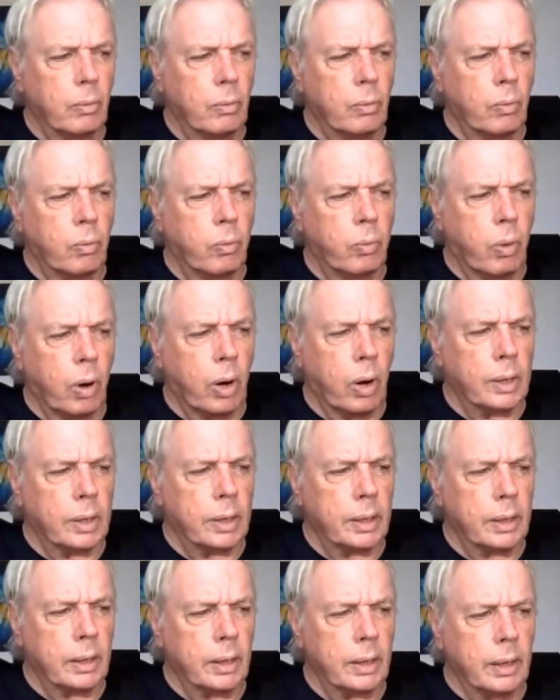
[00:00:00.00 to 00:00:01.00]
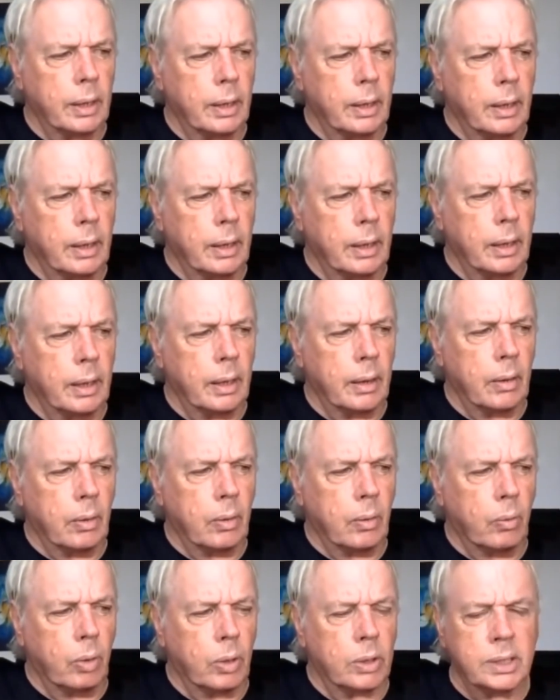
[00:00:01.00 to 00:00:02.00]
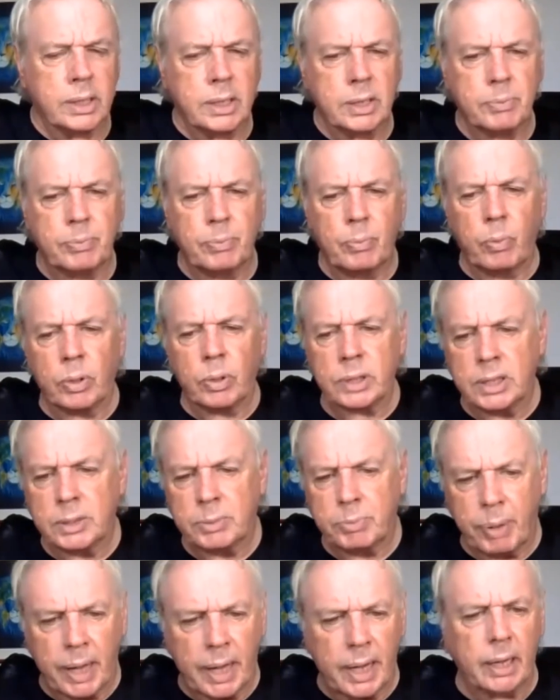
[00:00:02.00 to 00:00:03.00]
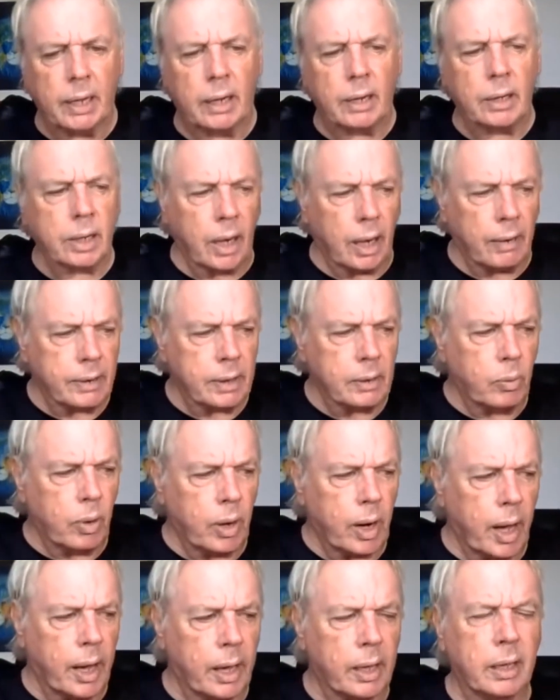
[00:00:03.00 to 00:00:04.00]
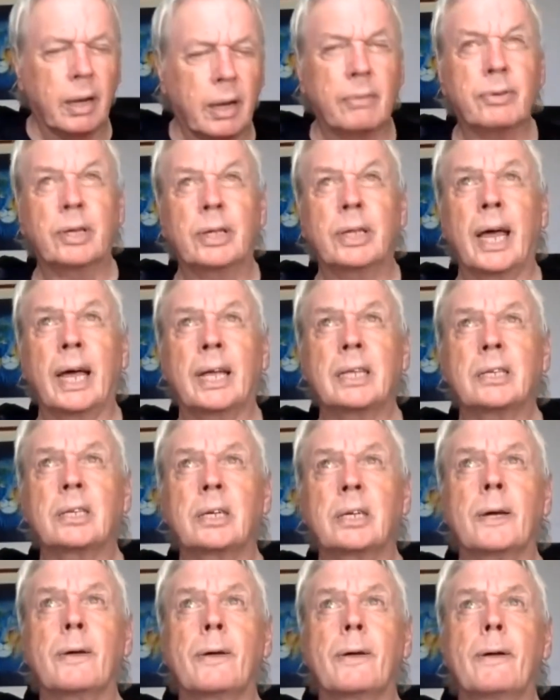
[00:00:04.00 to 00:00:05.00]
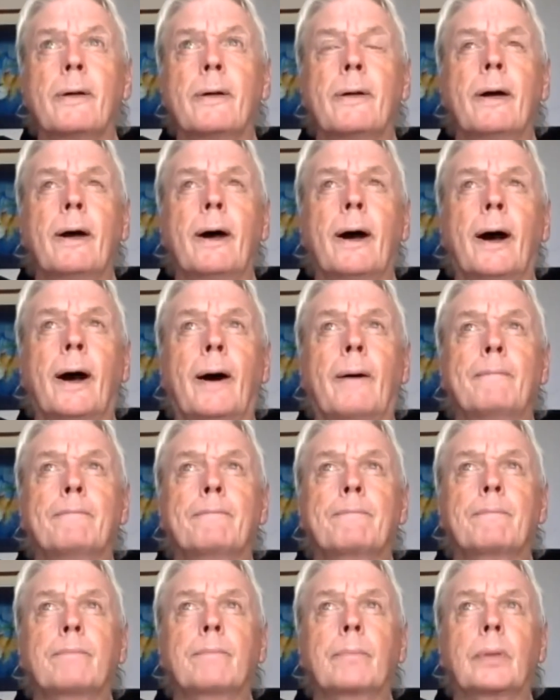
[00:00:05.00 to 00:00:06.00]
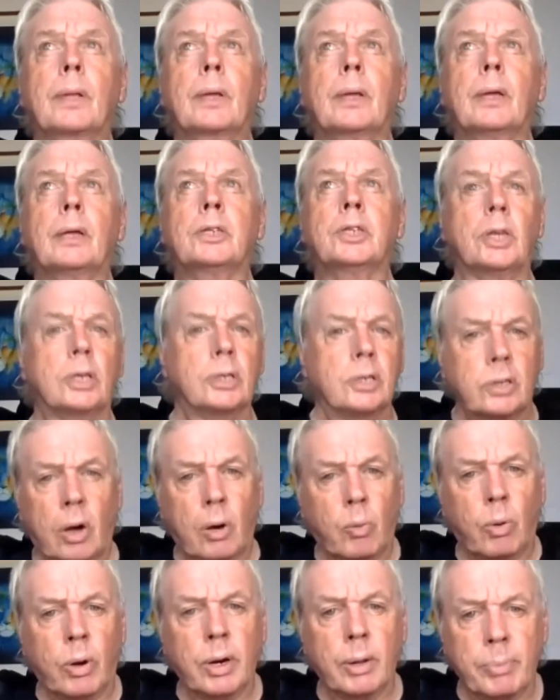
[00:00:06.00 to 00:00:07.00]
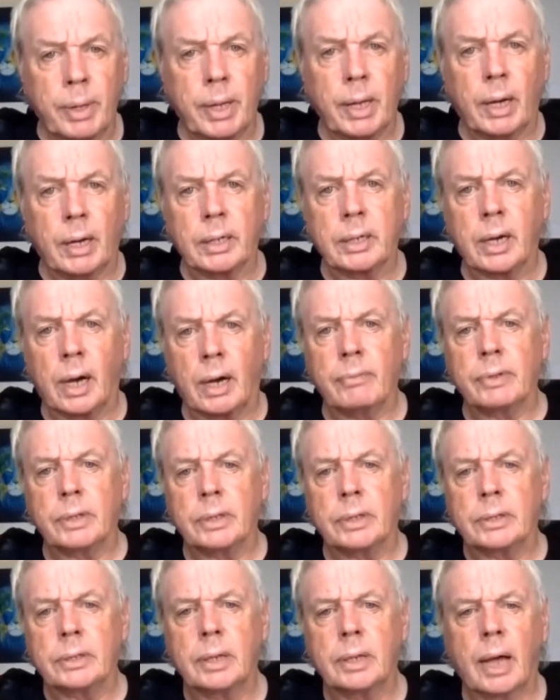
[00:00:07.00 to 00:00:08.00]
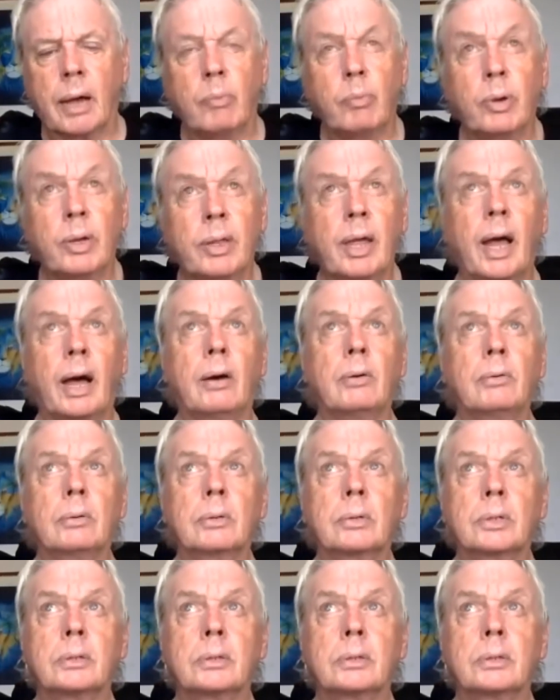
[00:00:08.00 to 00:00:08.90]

what what is what is being uncovered and what I uncover in the answer um, does not want to be uncovered, and without